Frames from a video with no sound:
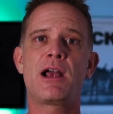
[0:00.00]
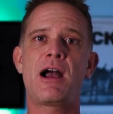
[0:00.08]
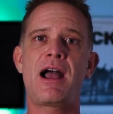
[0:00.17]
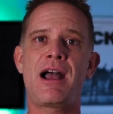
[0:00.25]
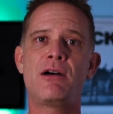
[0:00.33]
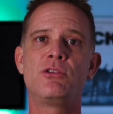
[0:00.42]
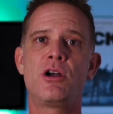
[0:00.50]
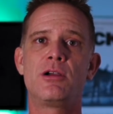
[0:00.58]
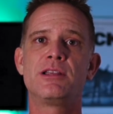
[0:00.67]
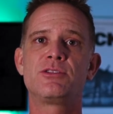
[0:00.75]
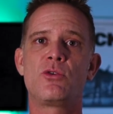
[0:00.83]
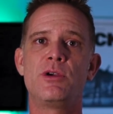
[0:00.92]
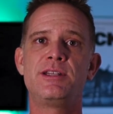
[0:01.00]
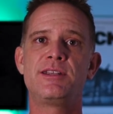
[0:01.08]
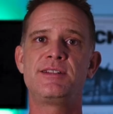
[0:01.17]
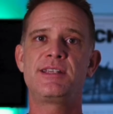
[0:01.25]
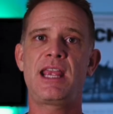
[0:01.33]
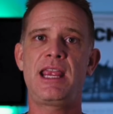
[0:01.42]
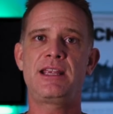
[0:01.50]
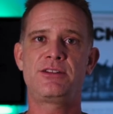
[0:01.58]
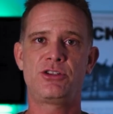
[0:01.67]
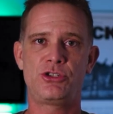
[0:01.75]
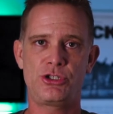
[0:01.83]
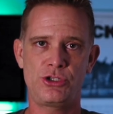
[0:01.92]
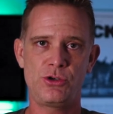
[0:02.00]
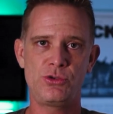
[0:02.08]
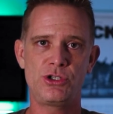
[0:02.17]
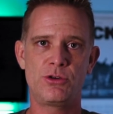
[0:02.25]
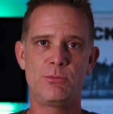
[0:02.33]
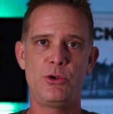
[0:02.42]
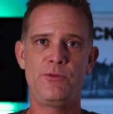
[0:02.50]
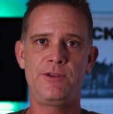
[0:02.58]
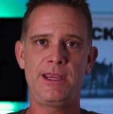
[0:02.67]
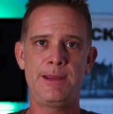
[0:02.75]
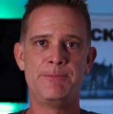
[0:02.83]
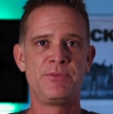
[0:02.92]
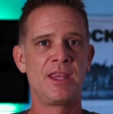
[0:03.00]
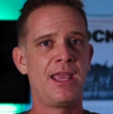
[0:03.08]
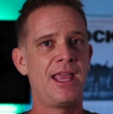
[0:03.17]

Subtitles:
out how long it's going to take to shoot your movie,